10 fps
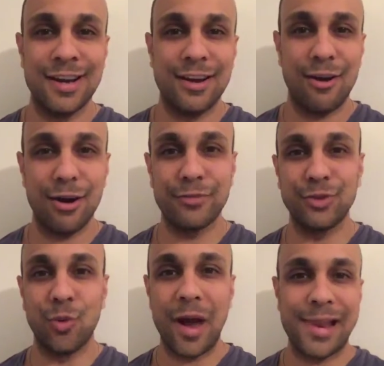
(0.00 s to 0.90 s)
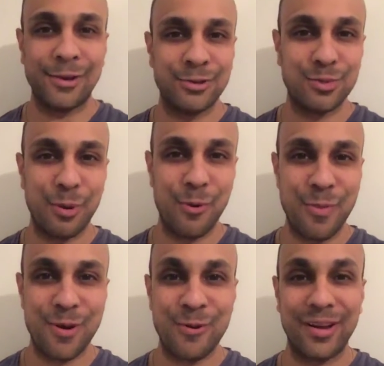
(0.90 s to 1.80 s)
kind of dwelling on spilt
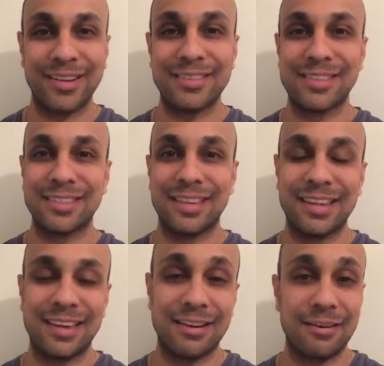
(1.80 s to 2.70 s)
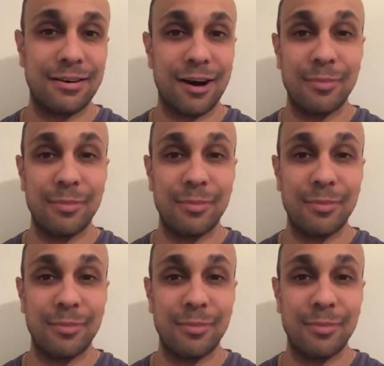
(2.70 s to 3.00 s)
milk, and you're just thinking, oh,